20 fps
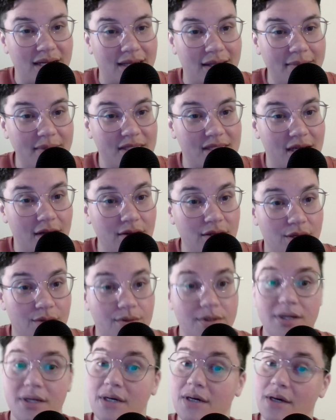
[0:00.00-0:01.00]
let me tell you,
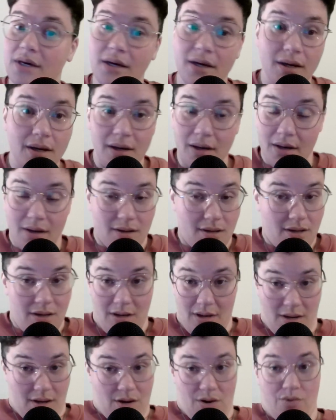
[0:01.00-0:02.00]

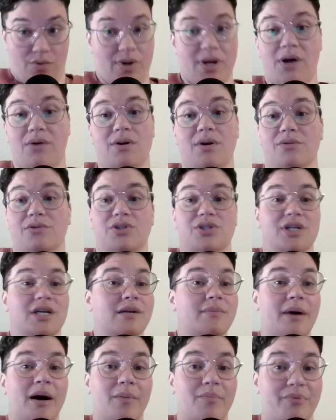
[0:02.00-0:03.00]
we don't know shit
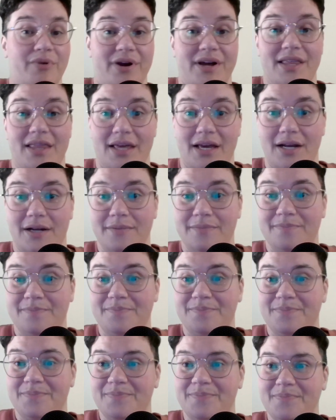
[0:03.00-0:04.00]
about breathing.
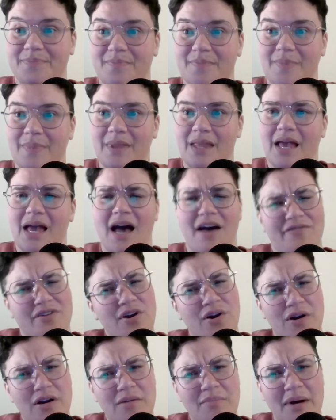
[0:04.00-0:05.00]
Have you
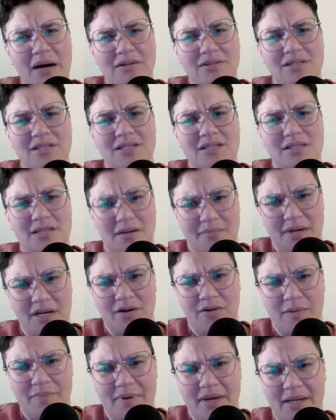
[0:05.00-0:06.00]
heard about stomach
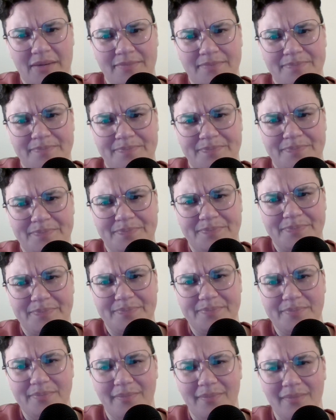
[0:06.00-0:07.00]
gripping?
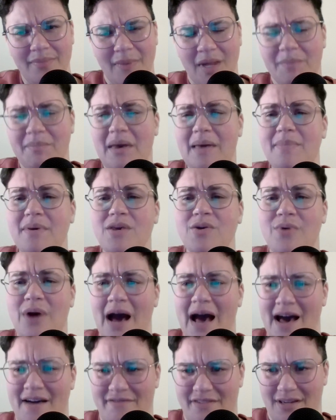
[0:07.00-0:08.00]
Maybe you
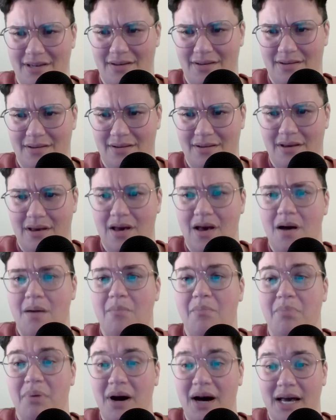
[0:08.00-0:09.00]
haven't.
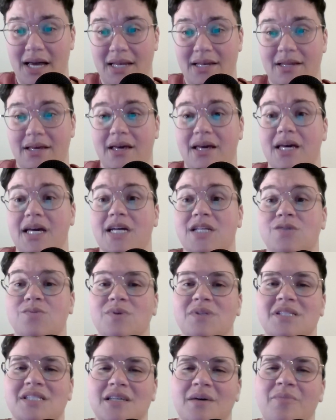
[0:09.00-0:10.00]
But it's
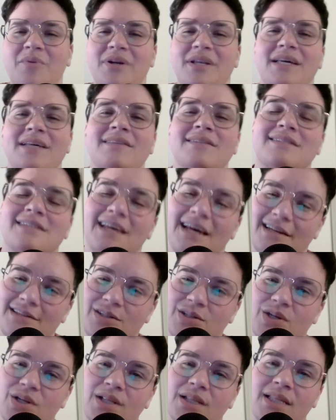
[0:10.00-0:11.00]
when someone
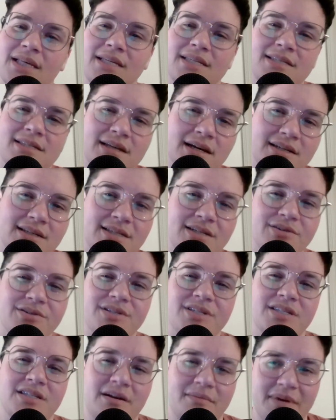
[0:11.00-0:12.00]
intentionally sucks their
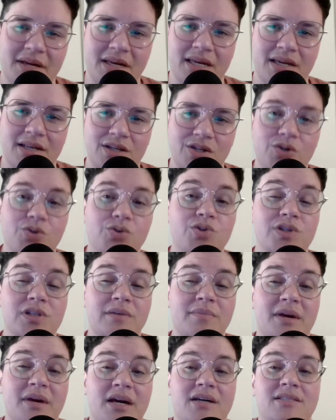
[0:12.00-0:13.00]
stomach in, usually
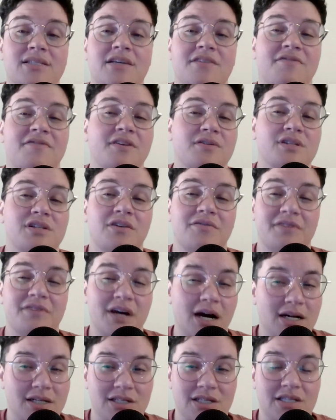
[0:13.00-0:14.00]
because they feel self
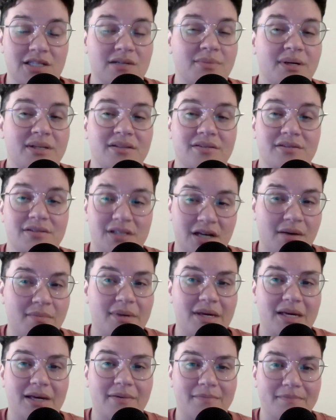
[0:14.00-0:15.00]
conscious about their
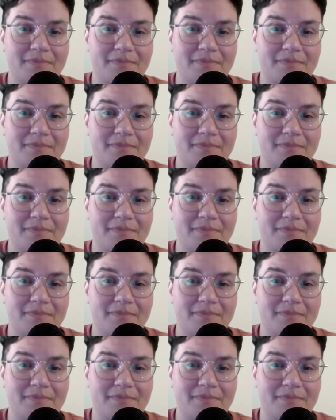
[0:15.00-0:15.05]
tummy.